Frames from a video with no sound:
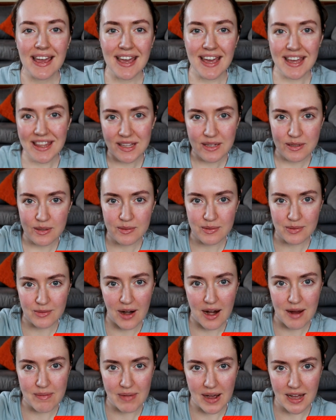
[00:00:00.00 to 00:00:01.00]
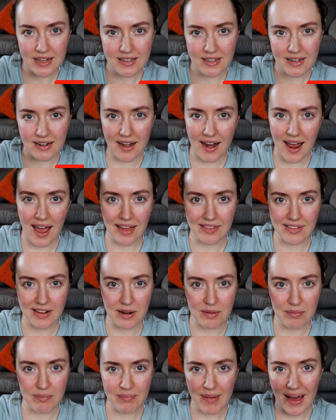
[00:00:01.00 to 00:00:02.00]
hit the subscribe button and
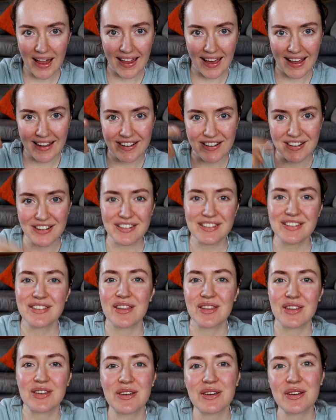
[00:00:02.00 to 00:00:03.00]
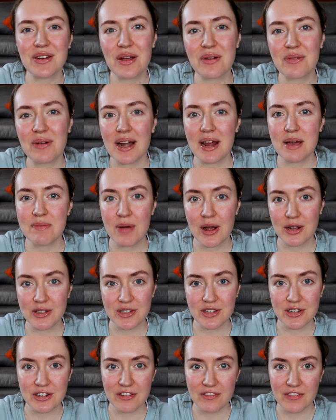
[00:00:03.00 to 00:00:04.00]
the little bell icon so that you know when I
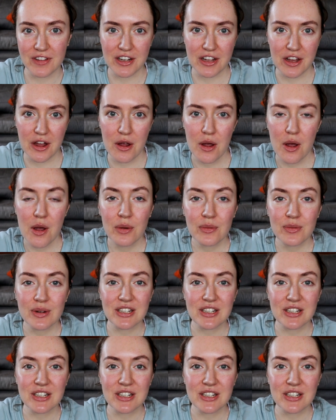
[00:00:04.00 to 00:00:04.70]
post a new video,